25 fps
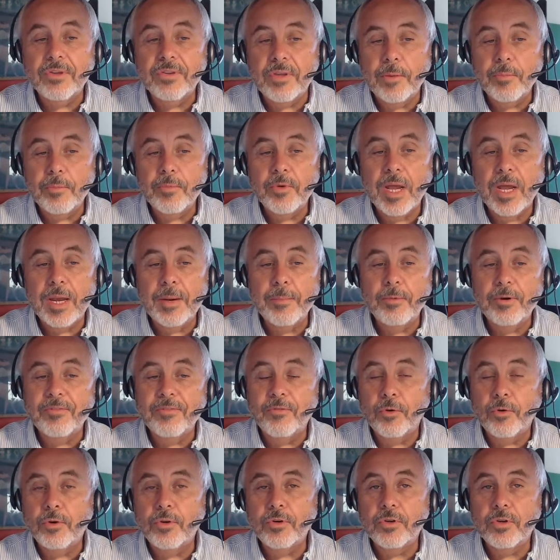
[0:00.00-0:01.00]
is sometimes
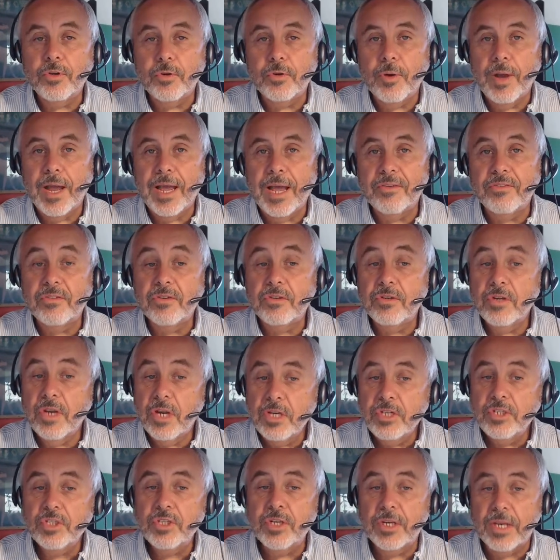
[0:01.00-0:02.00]
referred to as
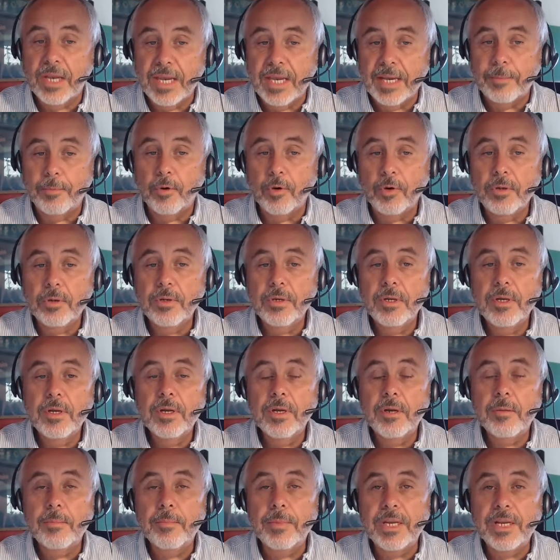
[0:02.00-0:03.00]
touch labor
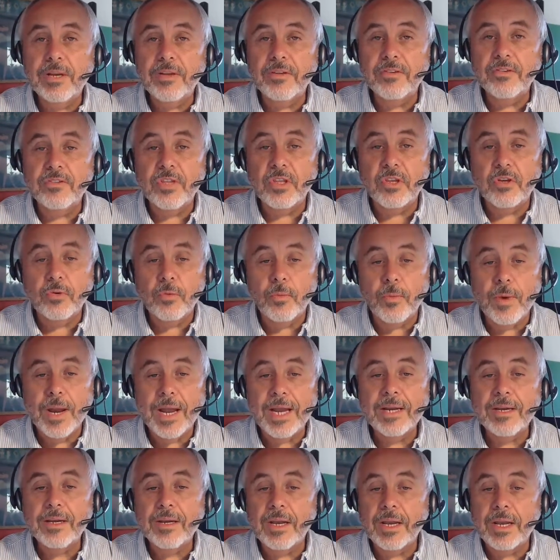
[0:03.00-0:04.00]
because the
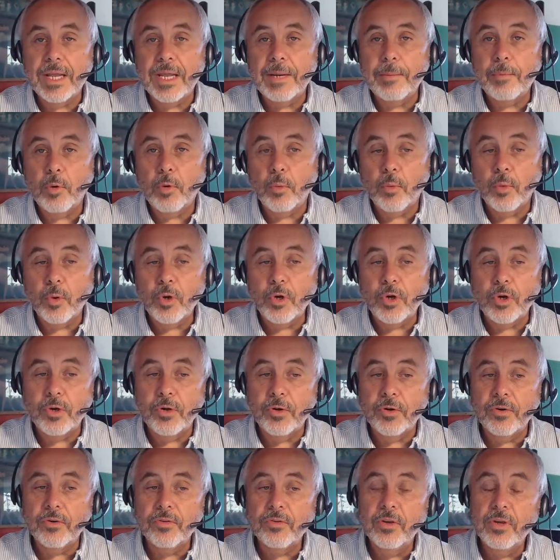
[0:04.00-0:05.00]
direct labor
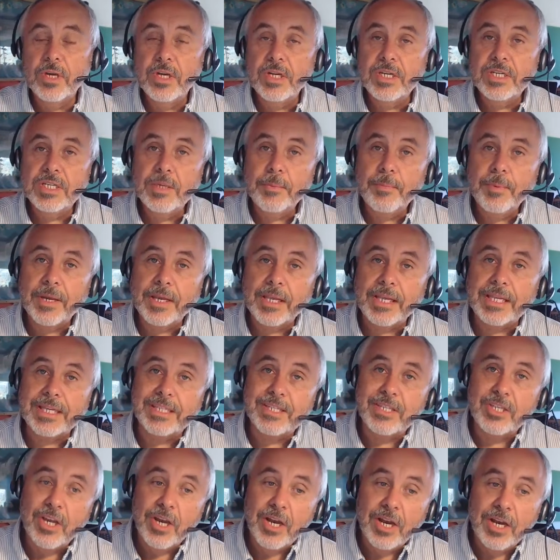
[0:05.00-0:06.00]
workers typically
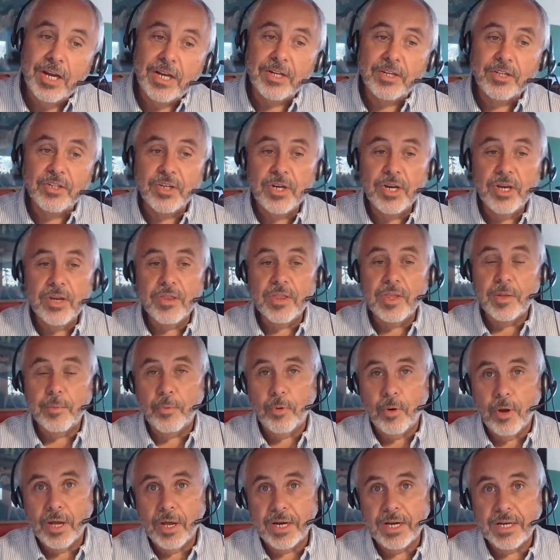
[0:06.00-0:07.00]
touch the
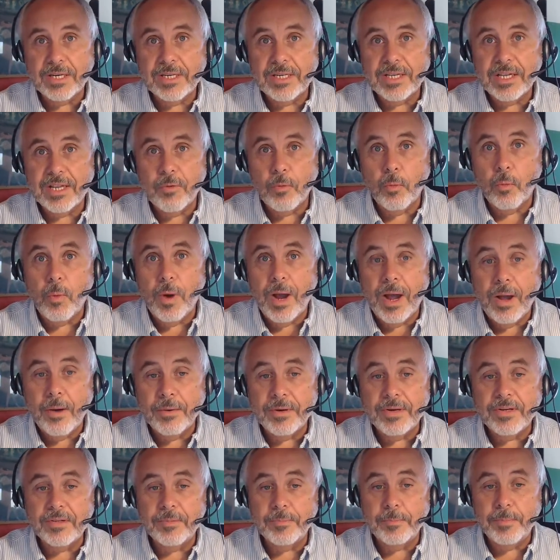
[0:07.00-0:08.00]
product while
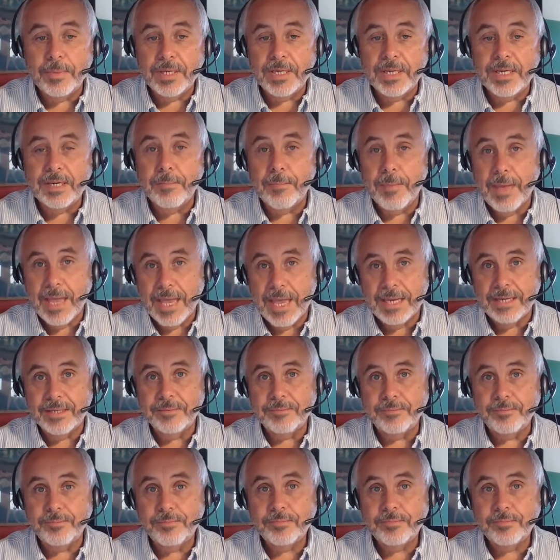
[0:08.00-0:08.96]
it is being made.